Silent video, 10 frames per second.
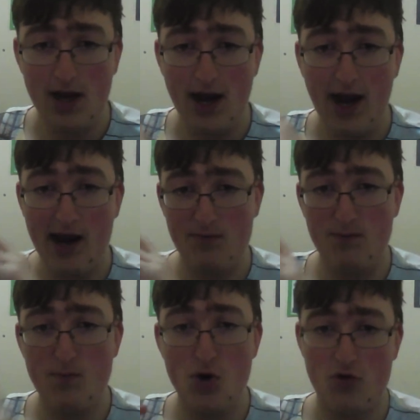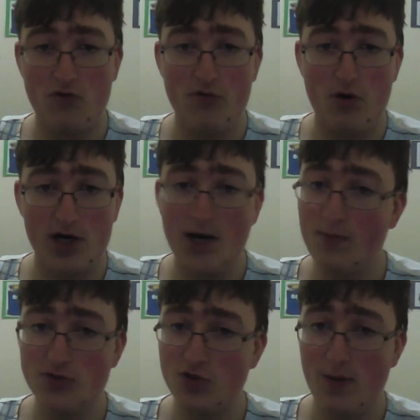and Miracle Rogue. And I'm
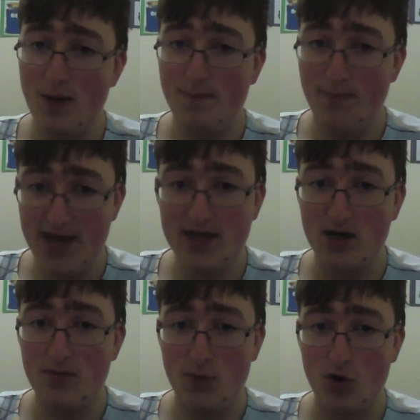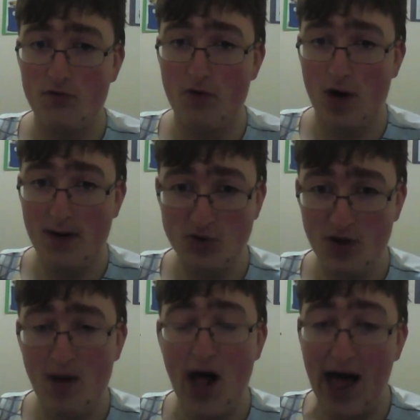not talking about beta Miracle Rogue, I'm talking
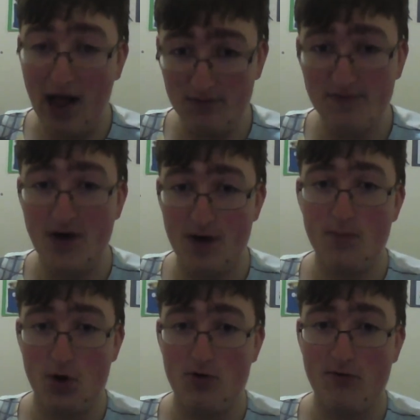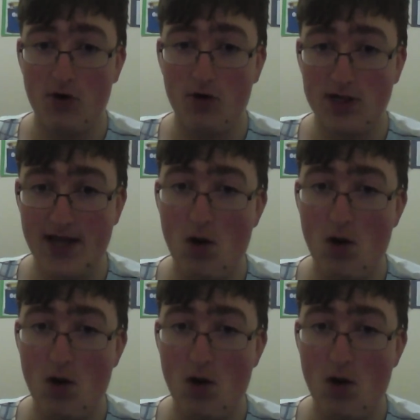about alpha Miracle Rogue, like